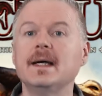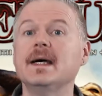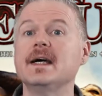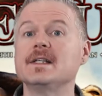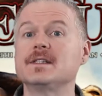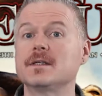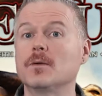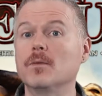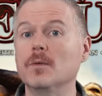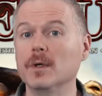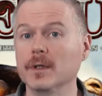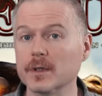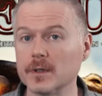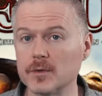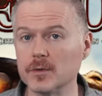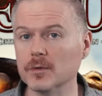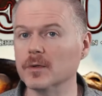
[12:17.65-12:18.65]
It's a
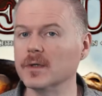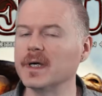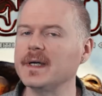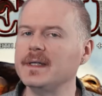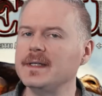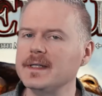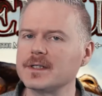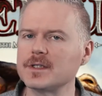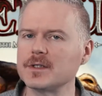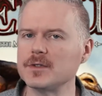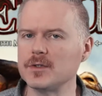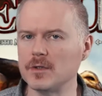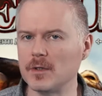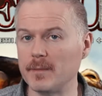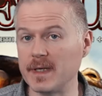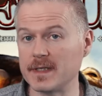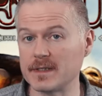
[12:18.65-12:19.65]
really cool addition to
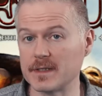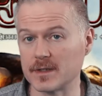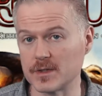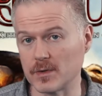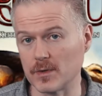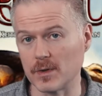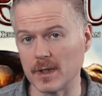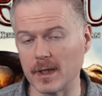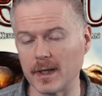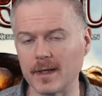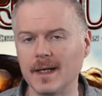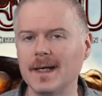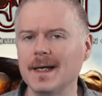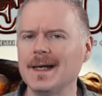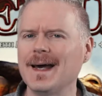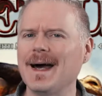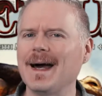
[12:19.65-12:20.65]
the basic storyline.
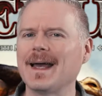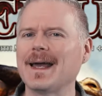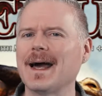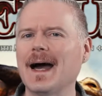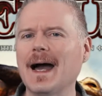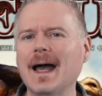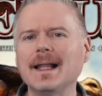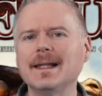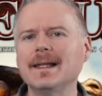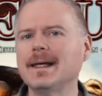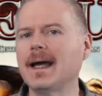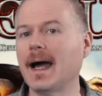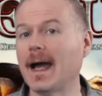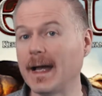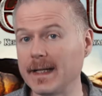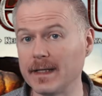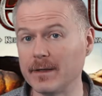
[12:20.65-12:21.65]
I highly,
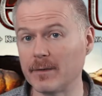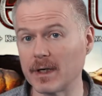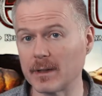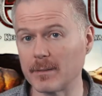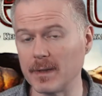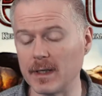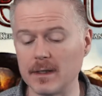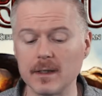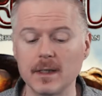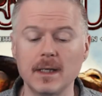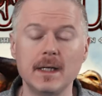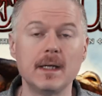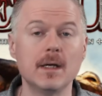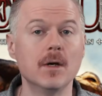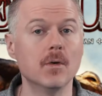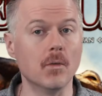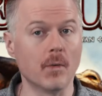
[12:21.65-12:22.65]
highly recommend
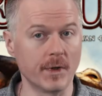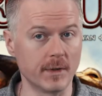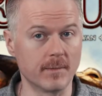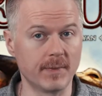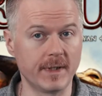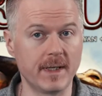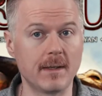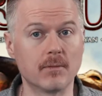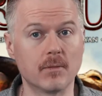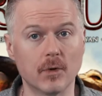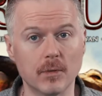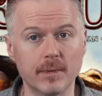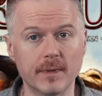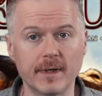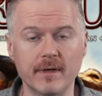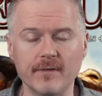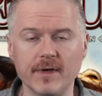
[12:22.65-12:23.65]
when you're playing Roll
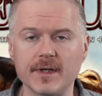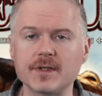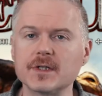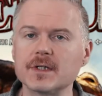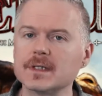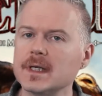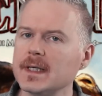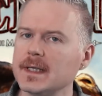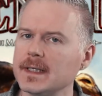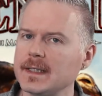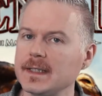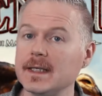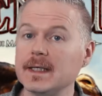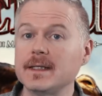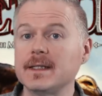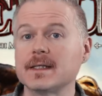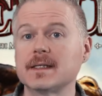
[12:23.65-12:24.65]
Player Adventures,
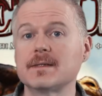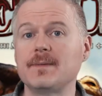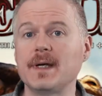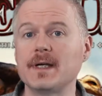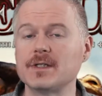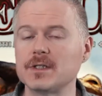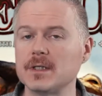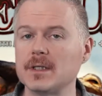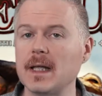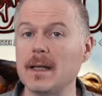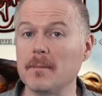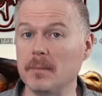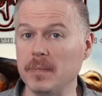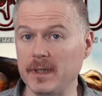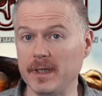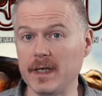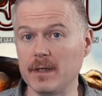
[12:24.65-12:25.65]
Get the expansion and
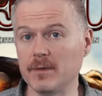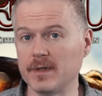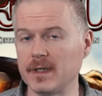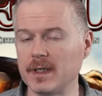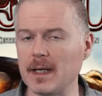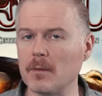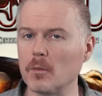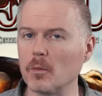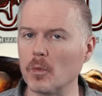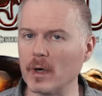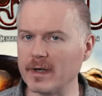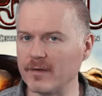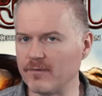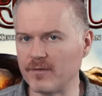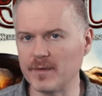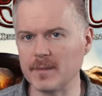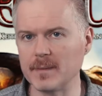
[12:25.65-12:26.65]
play with the game right
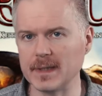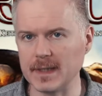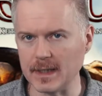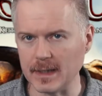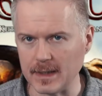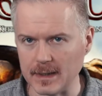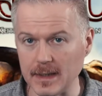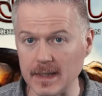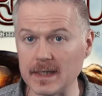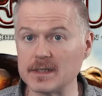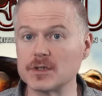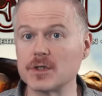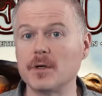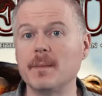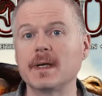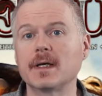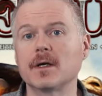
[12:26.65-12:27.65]
from the beginning. It's
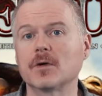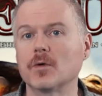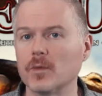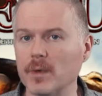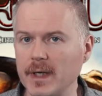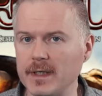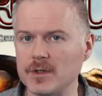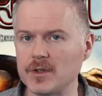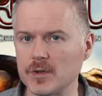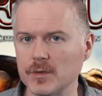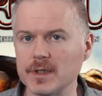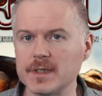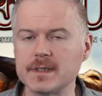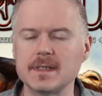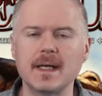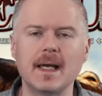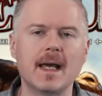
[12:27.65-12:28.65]
going to make a great
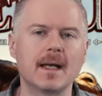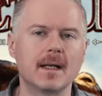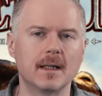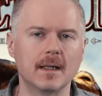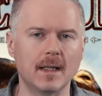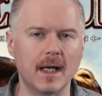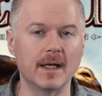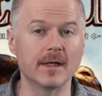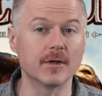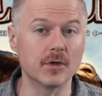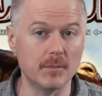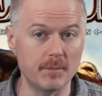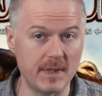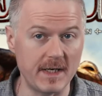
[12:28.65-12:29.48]
choice and a lot of good